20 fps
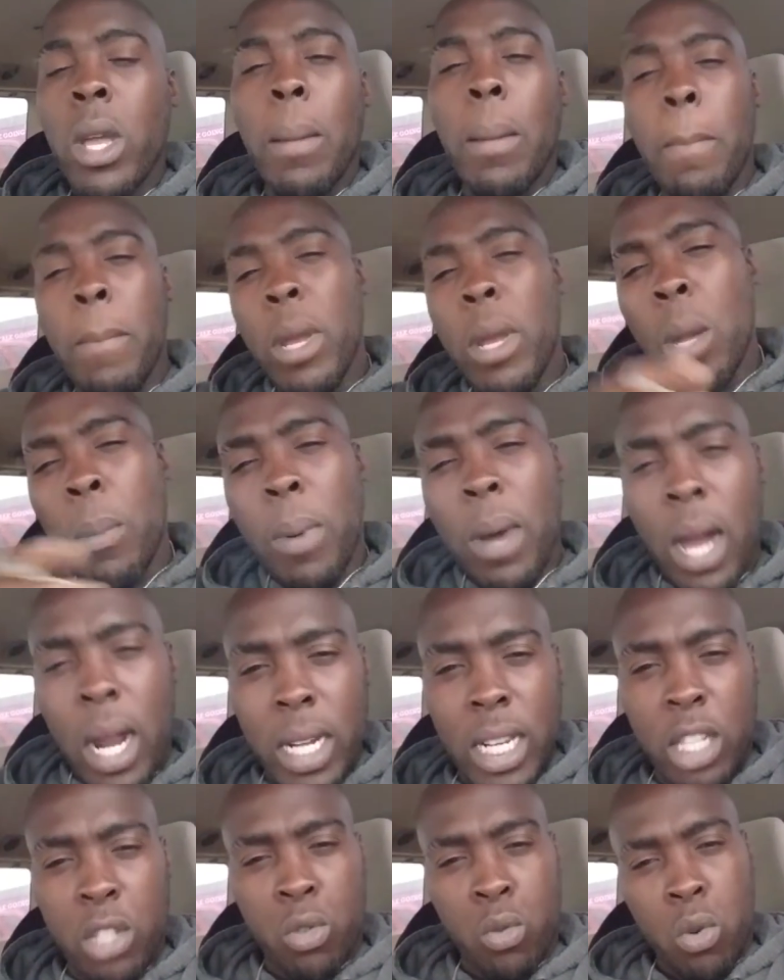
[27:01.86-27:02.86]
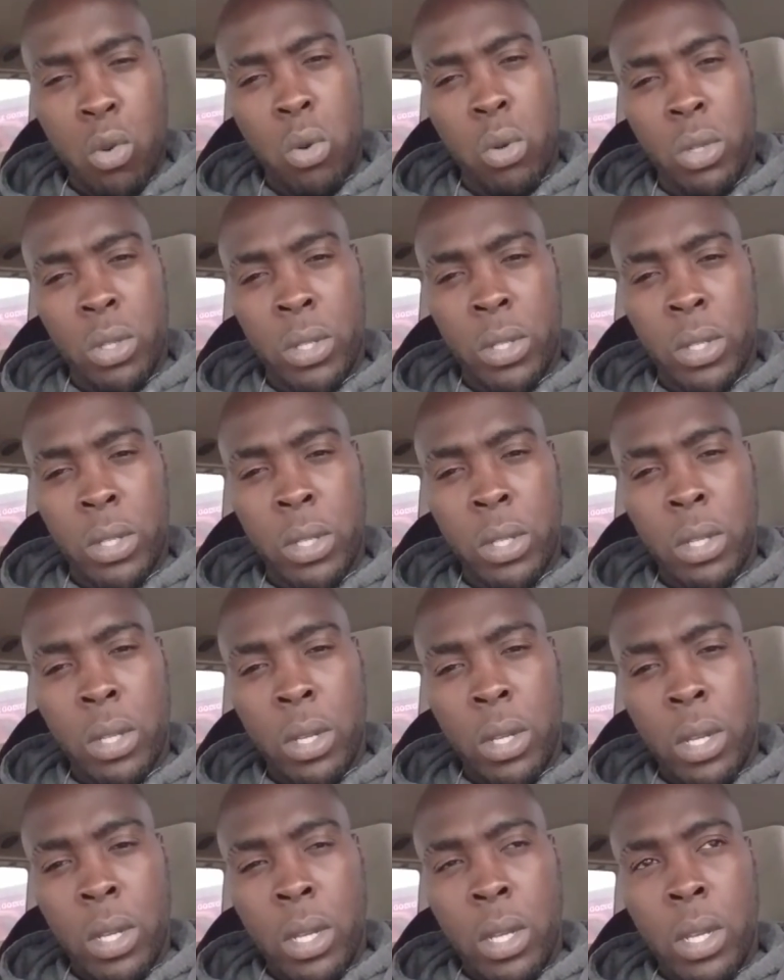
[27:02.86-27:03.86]
build up all these roads.
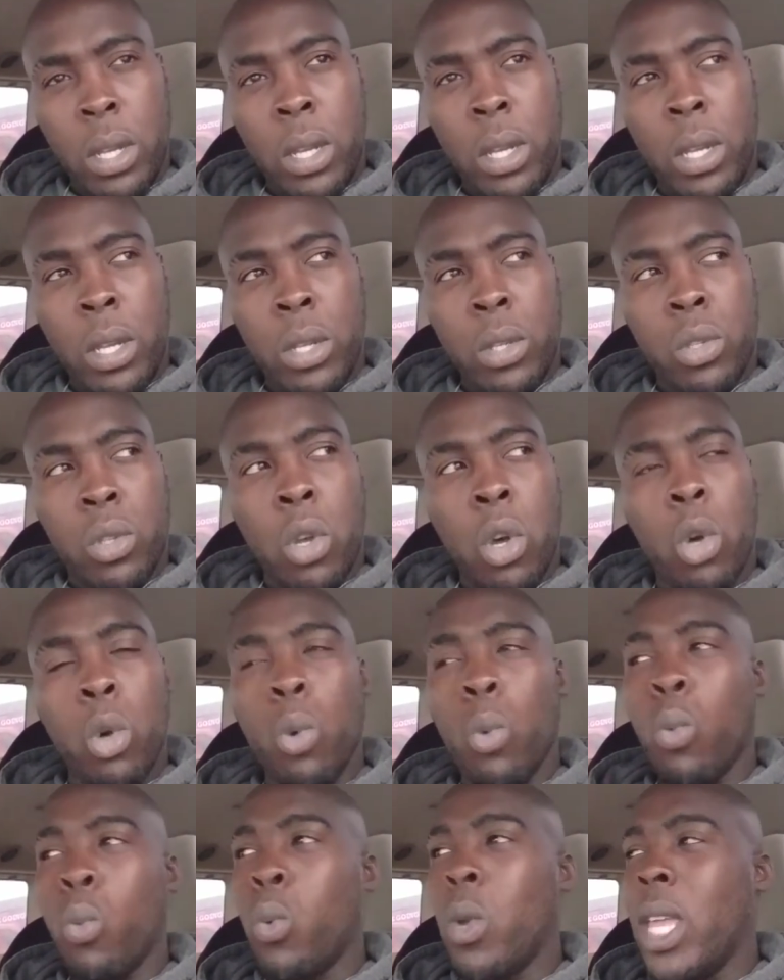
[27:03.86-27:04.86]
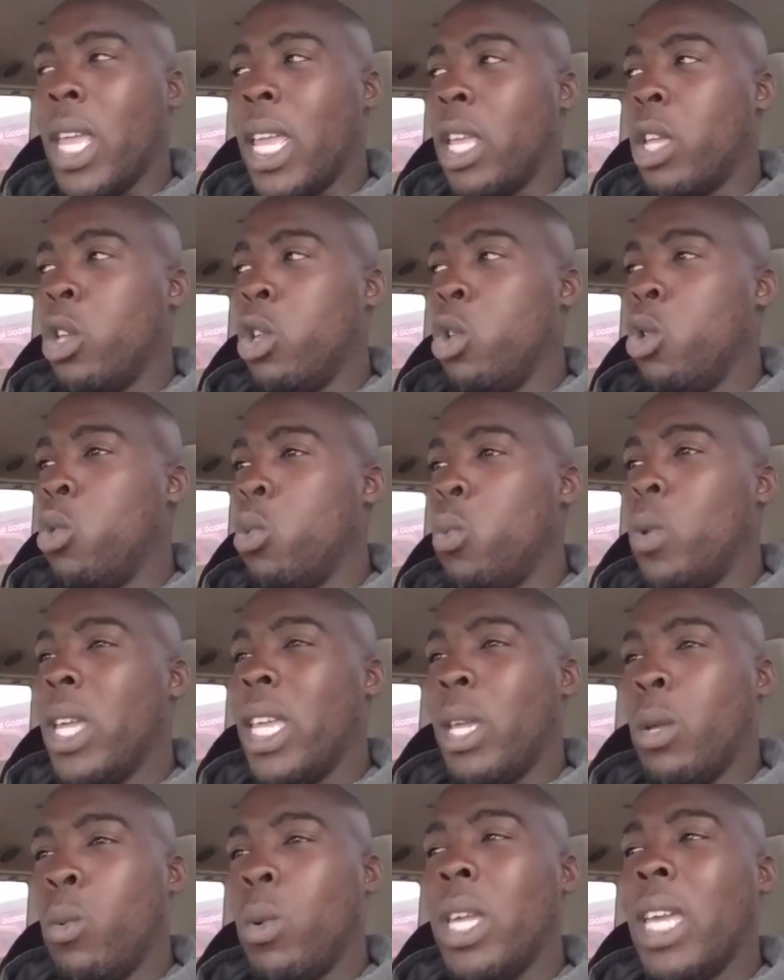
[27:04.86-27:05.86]
So we
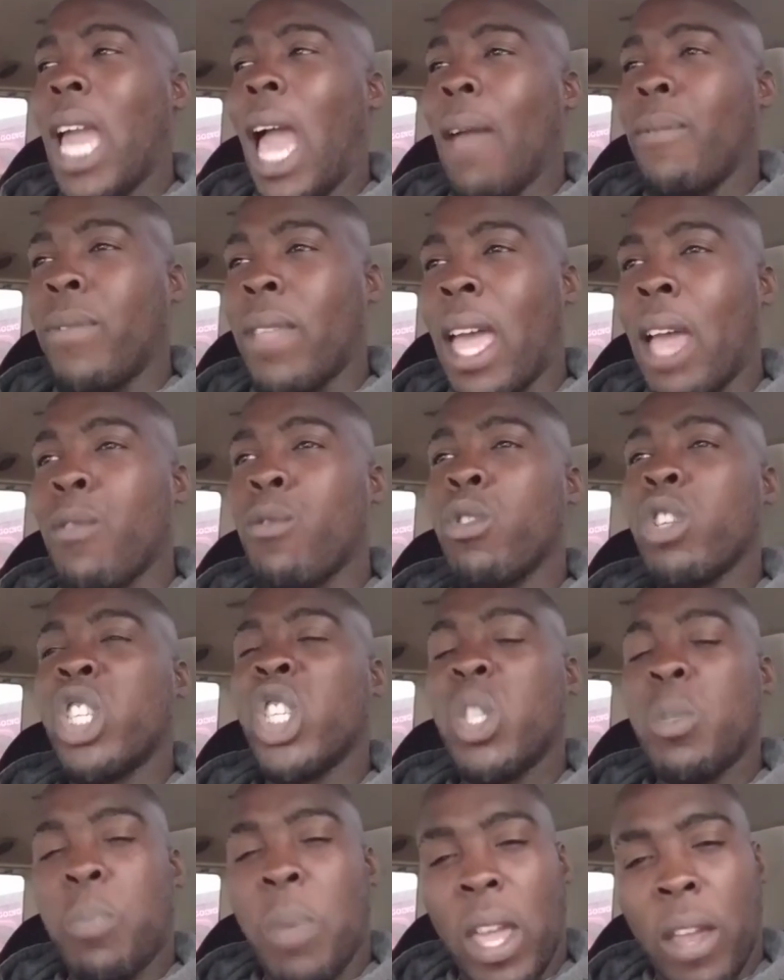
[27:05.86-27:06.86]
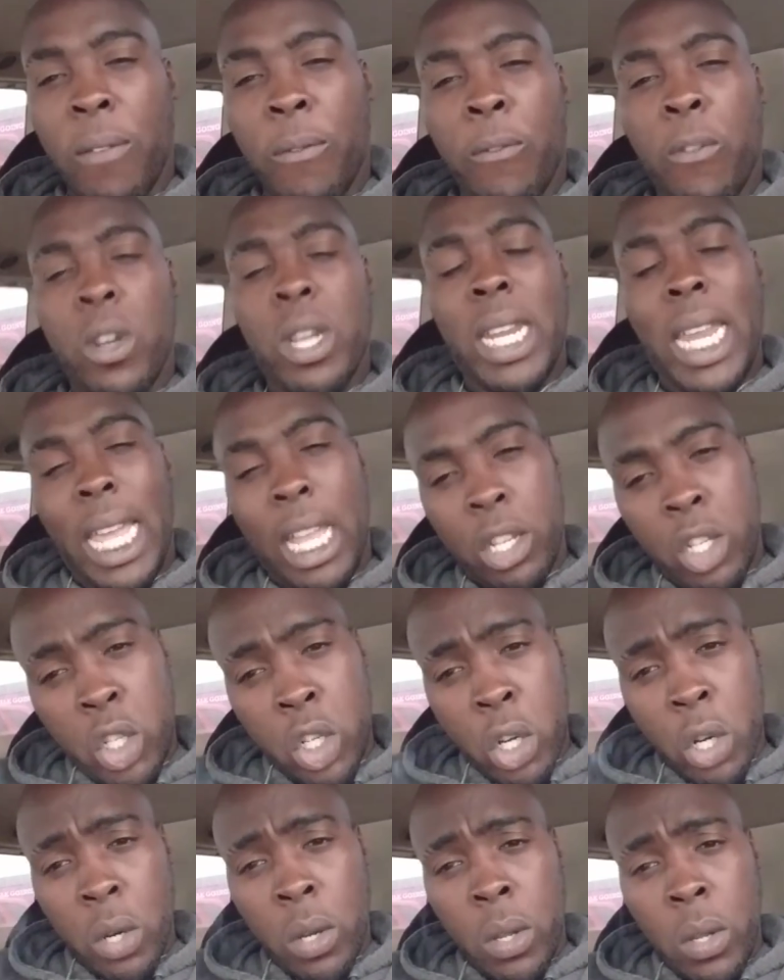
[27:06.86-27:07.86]
have to have respect for
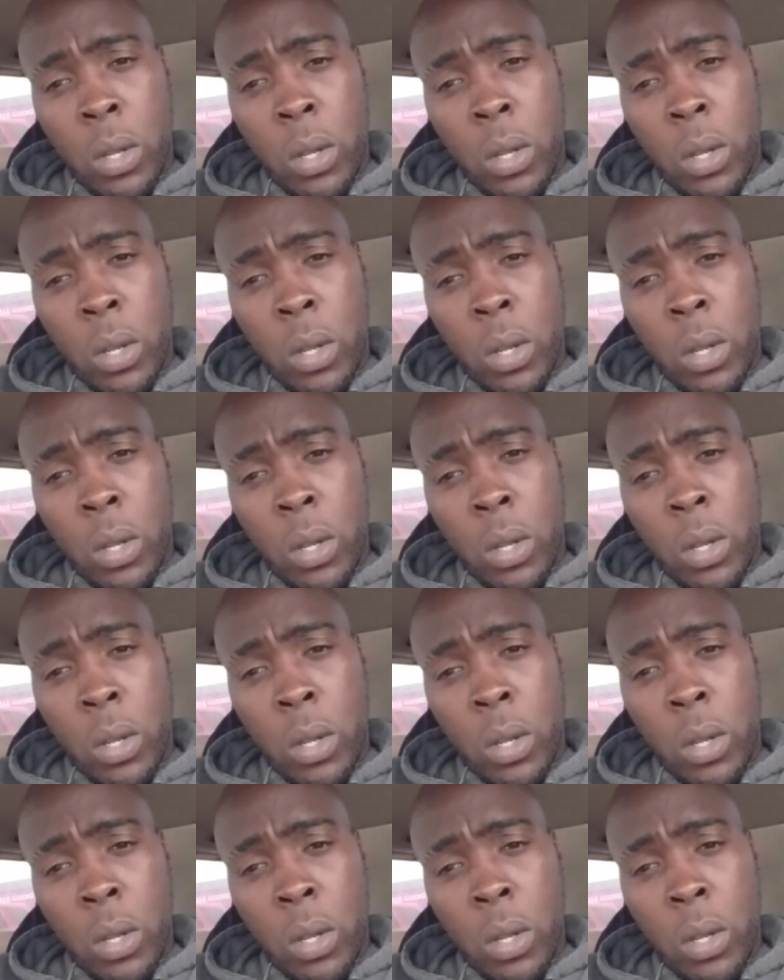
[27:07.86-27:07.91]
nature.